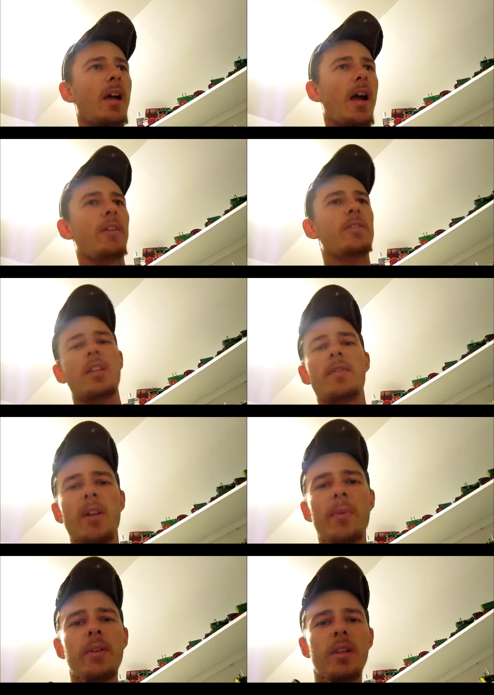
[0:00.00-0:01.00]
receive
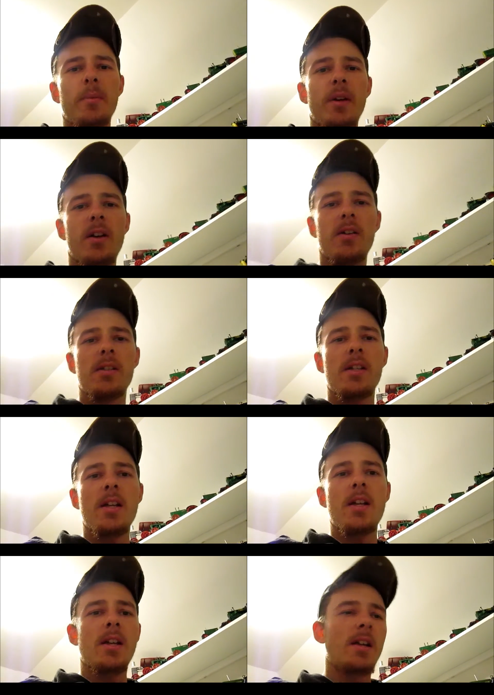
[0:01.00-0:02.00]
something in the mail,
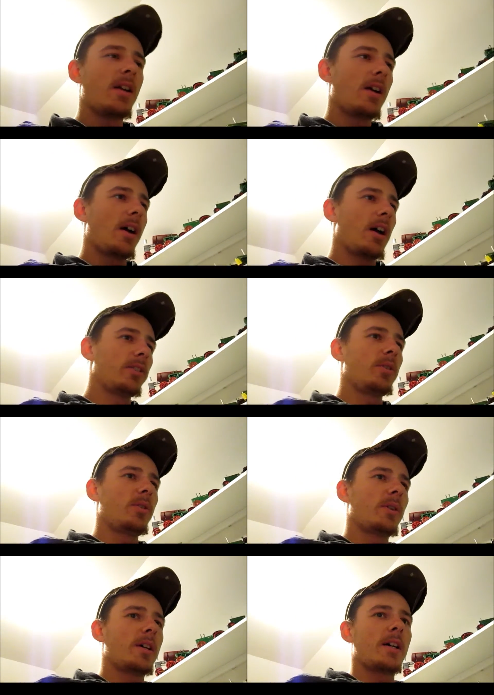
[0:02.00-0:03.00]
I'll
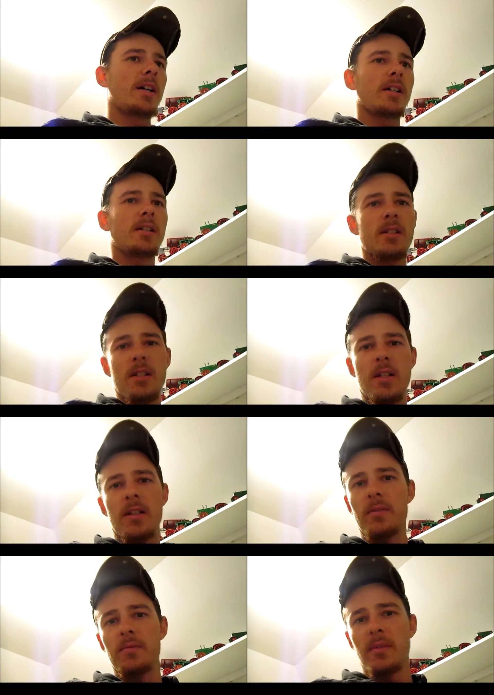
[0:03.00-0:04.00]
do a
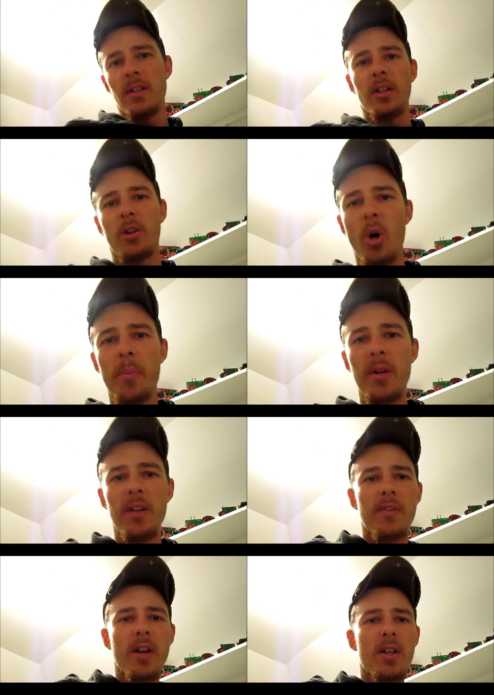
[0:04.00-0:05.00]
little
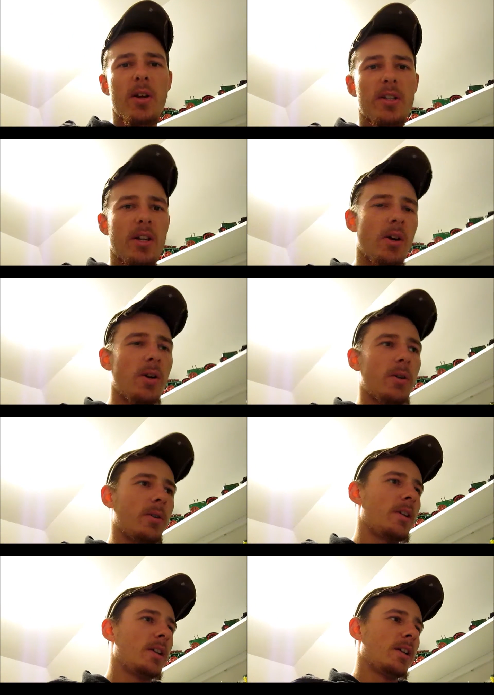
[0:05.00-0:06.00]
opening video, say,
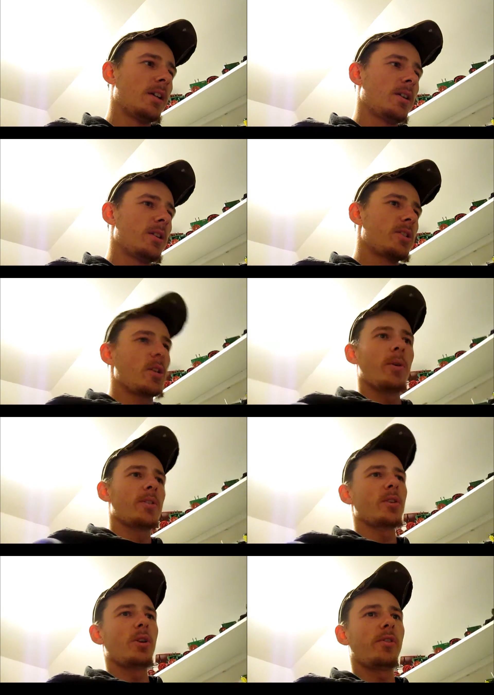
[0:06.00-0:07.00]
oh,
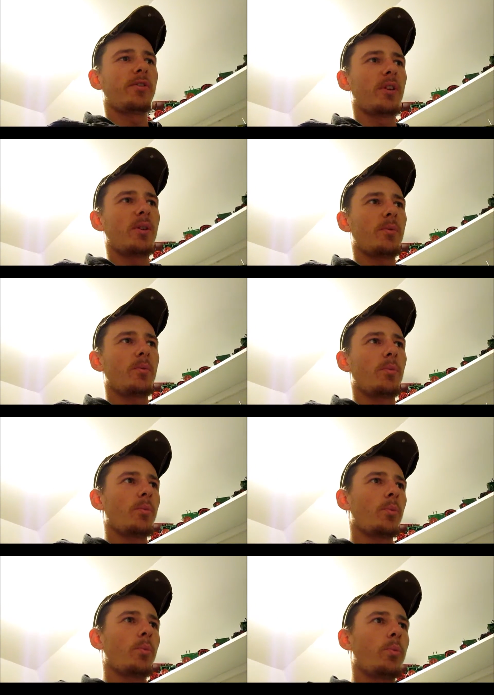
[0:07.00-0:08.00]
so-and-so
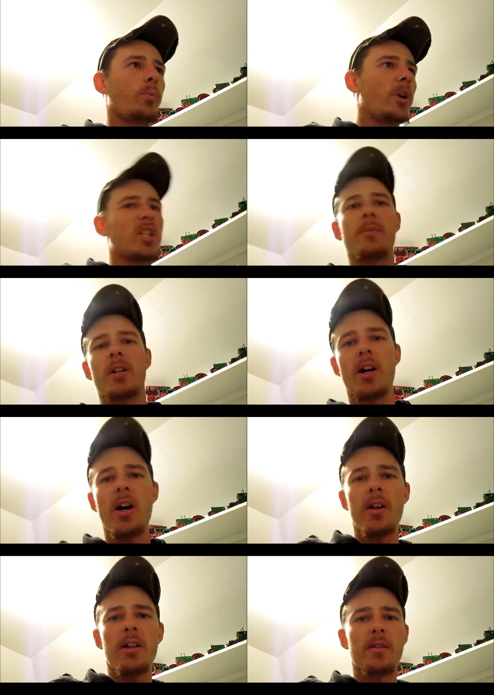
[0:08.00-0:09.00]
from
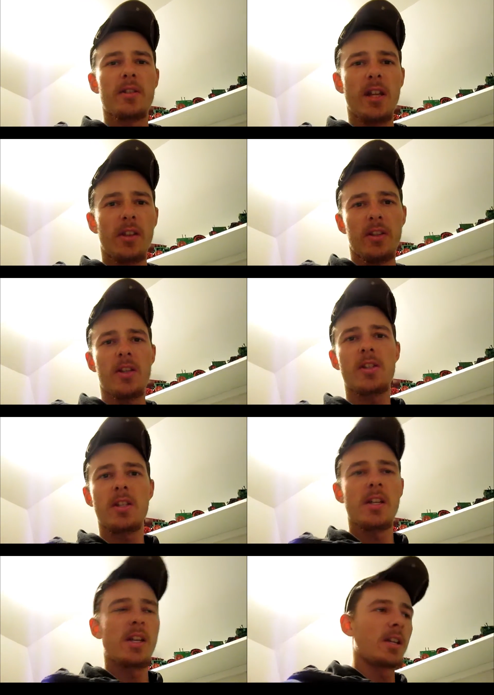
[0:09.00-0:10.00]
whatchamacallit sent this,
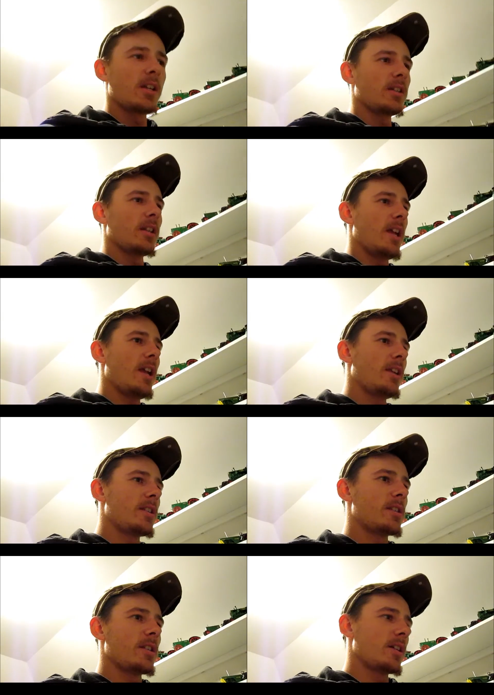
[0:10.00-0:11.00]
and it's